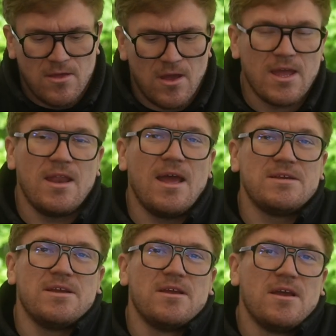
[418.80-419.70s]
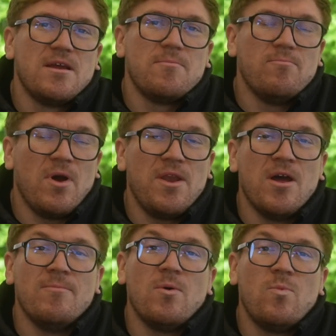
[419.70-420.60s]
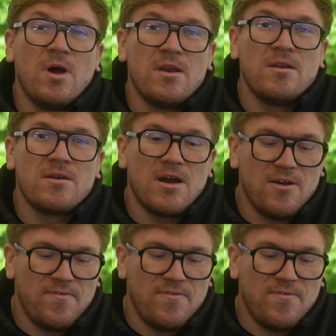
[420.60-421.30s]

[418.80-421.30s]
Okay, actually, my number 1 color